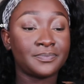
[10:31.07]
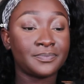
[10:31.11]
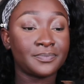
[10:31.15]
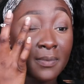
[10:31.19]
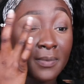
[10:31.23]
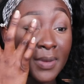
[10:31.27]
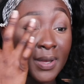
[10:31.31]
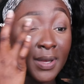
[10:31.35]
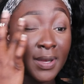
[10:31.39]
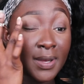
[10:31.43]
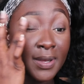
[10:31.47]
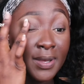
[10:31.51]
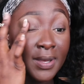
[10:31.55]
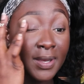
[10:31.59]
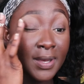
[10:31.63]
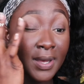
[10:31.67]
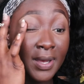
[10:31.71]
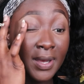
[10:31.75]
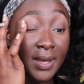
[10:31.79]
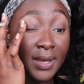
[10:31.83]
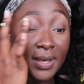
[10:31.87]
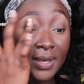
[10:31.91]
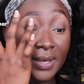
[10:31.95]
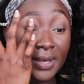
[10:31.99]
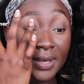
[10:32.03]
My
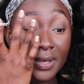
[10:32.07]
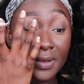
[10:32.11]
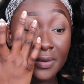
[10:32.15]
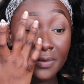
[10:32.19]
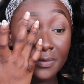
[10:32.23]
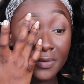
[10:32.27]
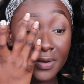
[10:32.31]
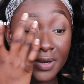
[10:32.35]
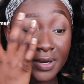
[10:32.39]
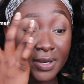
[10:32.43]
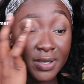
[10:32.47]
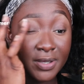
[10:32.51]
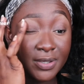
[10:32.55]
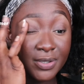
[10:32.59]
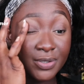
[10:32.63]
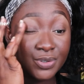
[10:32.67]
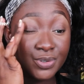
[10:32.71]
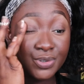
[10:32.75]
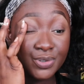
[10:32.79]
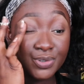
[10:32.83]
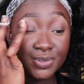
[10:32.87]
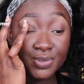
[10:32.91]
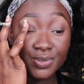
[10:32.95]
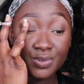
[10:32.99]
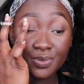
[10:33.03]
eye area is
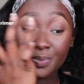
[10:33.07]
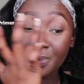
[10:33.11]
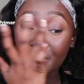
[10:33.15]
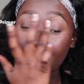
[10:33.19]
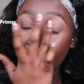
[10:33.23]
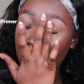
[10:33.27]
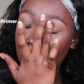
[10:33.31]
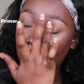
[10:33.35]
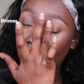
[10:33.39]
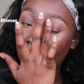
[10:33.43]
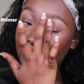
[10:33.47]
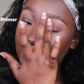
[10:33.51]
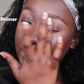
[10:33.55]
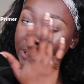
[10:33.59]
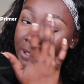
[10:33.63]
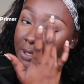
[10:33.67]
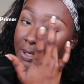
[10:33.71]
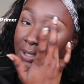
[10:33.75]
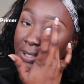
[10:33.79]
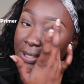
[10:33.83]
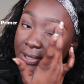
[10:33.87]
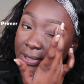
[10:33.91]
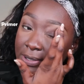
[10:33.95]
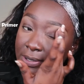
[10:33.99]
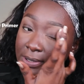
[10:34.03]
super
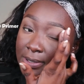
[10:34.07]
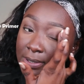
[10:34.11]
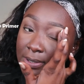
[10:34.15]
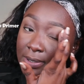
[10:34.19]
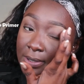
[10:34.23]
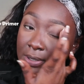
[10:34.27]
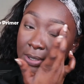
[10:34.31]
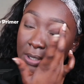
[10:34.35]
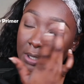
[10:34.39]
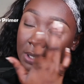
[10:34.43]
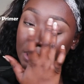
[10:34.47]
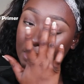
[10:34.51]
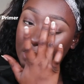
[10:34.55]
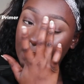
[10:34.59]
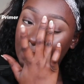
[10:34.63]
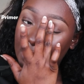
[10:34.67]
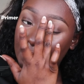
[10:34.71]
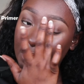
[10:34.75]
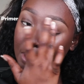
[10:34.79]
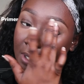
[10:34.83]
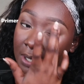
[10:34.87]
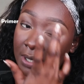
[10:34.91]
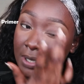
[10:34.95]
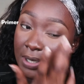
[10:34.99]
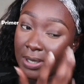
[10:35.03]
oily,
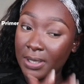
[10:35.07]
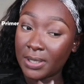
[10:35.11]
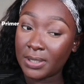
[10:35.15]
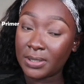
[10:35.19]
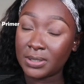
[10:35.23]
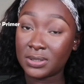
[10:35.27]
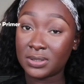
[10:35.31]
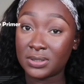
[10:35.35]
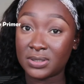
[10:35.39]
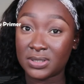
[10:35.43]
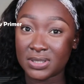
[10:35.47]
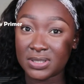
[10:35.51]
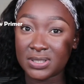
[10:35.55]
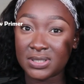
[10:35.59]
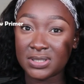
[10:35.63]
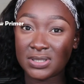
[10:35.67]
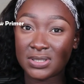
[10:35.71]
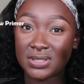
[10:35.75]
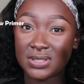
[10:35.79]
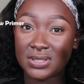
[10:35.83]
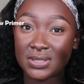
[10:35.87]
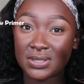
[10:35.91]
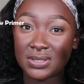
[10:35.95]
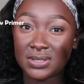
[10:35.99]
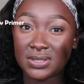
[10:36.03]
and
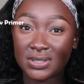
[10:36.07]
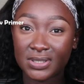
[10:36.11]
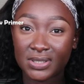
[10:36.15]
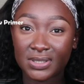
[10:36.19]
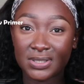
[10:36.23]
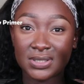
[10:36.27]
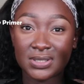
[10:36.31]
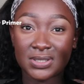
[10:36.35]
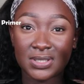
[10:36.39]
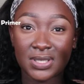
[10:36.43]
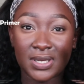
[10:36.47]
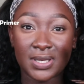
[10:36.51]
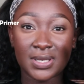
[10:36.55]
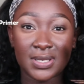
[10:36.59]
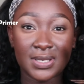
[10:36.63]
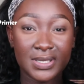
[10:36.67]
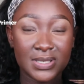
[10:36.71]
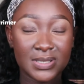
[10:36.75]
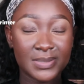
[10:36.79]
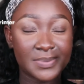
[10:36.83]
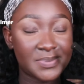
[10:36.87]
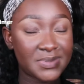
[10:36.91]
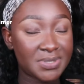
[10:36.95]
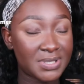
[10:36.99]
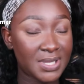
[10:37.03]
this just like
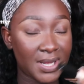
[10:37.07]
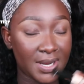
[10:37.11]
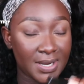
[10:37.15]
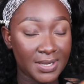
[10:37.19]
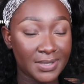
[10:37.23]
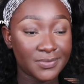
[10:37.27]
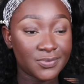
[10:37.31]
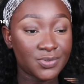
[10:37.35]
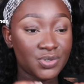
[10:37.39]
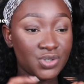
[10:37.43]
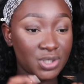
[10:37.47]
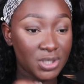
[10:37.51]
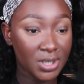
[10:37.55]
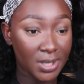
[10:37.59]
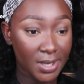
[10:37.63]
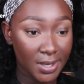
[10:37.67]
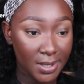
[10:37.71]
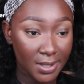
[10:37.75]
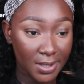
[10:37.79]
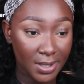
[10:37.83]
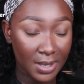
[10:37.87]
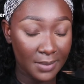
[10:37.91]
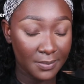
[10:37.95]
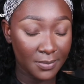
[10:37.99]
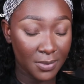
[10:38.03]
keeps that in
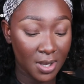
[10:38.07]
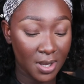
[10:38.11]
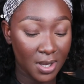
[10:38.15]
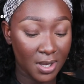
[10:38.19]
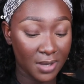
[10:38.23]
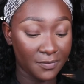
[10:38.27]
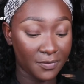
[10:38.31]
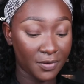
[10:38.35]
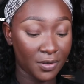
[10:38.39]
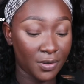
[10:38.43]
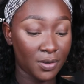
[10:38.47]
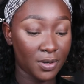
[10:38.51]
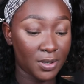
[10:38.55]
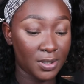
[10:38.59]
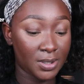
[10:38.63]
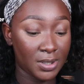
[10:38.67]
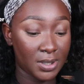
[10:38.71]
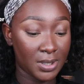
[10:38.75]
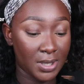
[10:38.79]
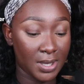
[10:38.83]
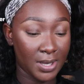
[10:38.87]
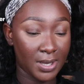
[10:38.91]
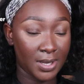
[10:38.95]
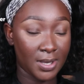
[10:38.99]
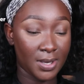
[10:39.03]
check. I'm not even gonna
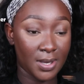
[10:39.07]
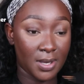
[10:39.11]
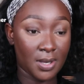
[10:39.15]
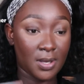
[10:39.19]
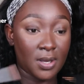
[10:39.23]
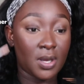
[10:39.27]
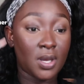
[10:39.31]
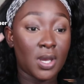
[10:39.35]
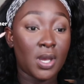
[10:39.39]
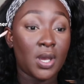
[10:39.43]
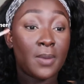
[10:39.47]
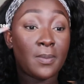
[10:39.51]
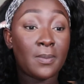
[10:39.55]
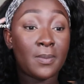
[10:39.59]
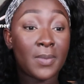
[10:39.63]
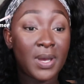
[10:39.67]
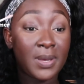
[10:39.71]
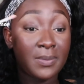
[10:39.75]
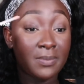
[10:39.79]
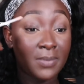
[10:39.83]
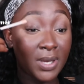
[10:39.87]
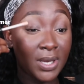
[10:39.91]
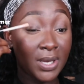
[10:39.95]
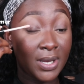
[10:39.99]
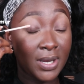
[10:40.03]
lie, my
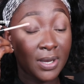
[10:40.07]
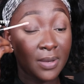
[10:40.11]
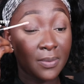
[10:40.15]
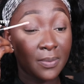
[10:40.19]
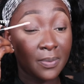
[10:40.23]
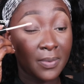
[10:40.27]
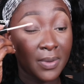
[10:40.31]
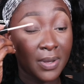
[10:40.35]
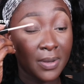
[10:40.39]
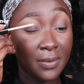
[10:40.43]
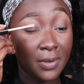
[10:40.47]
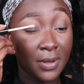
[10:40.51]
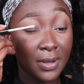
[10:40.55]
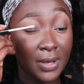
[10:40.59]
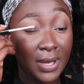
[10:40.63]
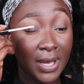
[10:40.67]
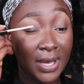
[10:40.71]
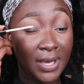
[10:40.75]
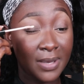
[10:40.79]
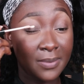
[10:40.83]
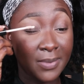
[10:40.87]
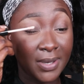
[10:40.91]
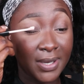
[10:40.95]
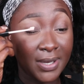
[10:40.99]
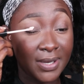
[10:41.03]
makeup,
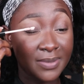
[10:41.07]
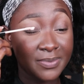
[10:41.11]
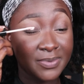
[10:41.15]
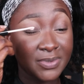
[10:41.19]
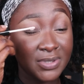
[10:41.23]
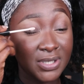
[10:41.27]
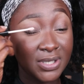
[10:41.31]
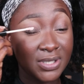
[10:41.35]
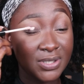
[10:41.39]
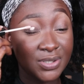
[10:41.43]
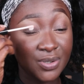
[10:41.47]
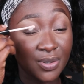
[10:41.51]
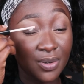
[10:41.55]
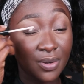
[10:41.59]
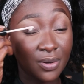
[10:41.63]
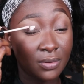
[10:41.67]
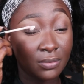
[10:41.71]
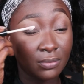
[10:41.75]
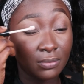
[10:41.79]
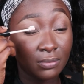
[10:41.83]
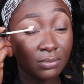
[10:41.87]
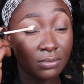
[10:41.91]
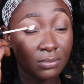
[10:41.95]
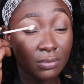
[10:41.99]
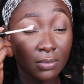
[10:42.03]
eye makeup stays
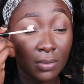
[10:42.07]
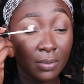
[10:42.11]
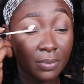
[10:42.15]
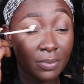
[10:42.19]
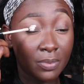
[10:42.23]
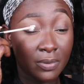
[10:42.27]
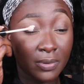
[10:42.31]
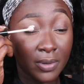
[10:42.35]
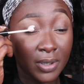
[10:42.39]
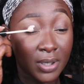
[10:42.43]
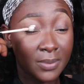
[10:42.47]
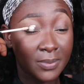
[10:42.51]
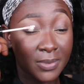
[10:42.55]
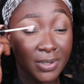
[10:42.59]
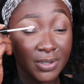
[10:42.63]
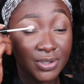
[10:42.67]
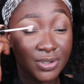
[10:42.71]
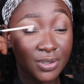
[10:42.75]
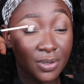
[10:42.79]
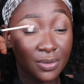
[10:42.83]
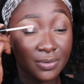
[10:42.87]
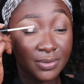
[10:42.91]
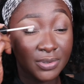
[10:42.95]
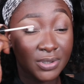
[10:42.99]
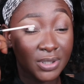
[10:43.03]
on pretty much
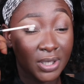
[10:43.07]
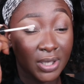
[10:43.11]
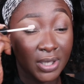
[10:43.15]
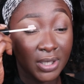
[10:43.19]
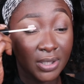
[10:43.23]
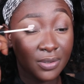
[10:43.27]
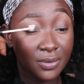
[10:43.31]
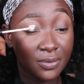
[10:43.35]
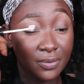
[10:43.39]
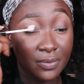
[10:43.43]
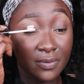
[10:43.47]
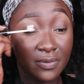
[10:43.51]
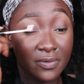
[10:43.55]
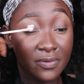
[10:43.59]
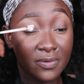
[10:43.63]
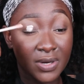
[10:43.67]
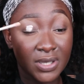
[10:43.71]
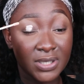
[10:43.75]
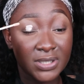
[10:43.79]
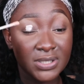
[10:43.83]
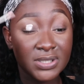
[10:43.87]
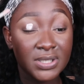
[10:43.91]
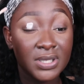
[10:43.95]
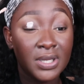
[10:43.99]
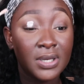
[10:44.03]
all day, no
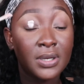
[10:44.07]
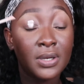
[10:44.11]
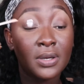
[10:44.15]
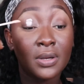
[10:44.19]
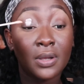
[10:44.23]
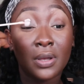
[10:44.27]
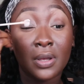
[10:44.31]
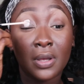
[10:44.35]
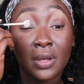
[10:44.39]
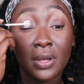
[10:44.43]
creasing,